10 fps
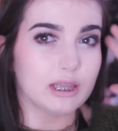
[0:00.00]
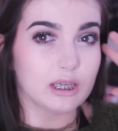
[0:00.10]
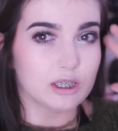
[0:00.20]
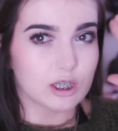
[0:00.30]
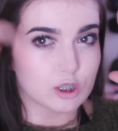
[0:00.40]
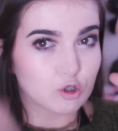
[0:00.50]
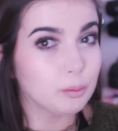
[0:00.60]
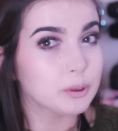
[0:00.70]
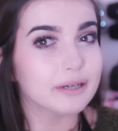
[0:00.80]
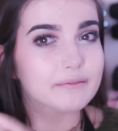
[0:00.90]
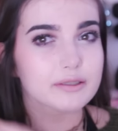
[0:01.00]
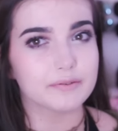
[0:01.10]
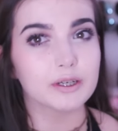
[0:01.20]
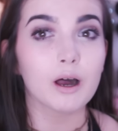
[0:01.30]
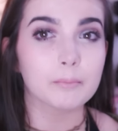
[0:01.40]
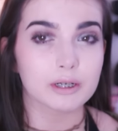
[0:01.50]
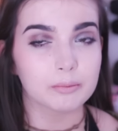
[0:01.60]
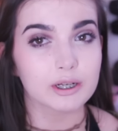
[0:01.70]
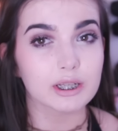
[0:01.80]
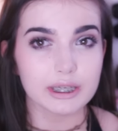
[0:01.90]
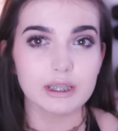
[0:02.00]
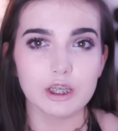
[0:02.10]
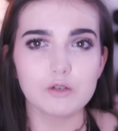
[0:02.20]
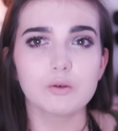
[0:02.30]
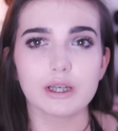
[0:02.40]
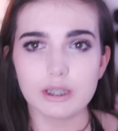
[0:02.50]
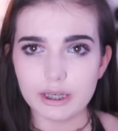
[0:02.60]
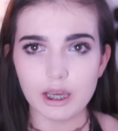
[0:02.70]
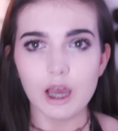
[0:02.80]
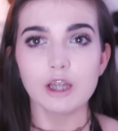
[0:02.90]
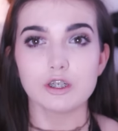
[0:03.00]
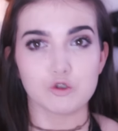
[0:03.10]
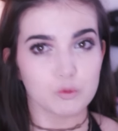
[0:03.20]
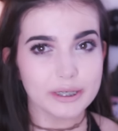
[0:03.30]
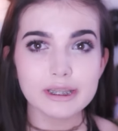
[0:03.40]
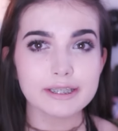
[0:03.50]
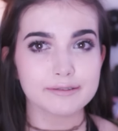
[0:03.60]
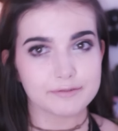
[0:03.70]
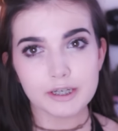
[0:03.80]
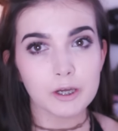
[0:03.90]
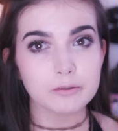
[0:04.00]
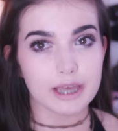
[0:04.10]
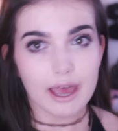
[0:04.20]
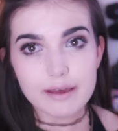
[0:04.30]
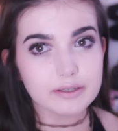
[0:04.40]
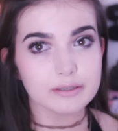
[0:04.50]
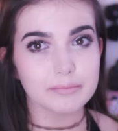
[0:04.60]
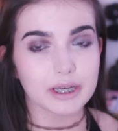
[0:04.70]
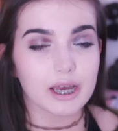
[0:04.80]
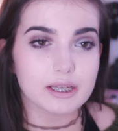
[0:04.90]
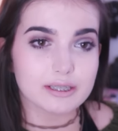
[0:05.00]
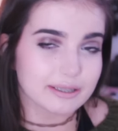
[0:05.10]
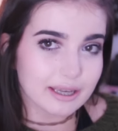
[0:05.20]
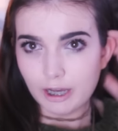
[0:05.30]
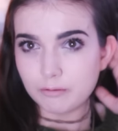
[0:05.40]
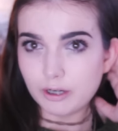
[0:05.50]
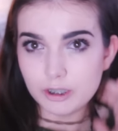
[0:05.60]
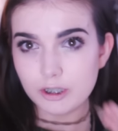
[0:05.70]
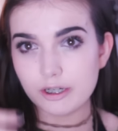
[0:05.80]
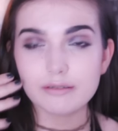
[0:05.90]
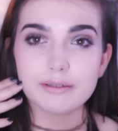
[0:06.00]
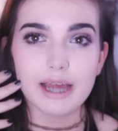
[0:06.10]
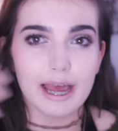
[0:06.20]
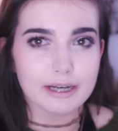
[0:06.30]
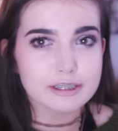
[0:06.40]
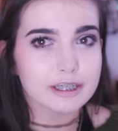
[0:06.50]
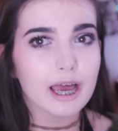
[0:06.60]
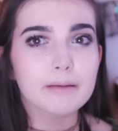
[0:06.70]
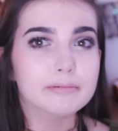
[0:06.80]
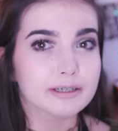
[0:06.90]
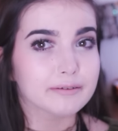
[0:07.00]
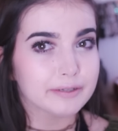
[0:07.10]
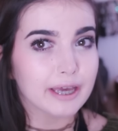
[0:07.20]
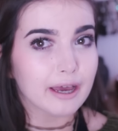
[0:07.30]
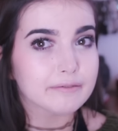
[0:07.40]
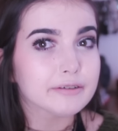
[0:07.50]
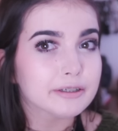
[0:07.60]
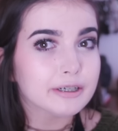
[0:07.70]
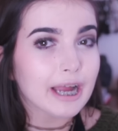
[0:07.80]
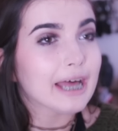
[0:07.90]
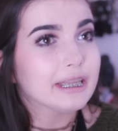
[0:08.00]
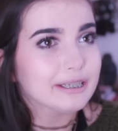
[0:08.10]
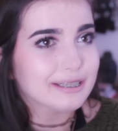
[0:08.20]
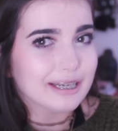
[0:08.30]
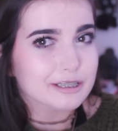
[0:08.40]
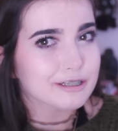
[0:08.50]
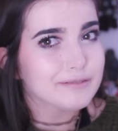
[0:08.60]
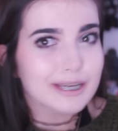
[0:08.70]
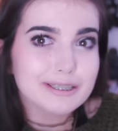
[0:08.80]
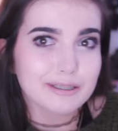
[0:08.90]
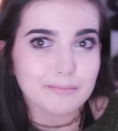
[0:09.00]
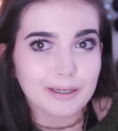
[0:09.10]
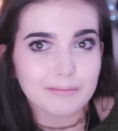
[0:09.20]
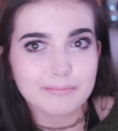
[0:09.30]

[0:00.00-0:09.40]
in the description of this video, I'm going to put a link that you can click to tweet this video to Evan, because I want to know what actually happened and if he ever had the intention of texting me.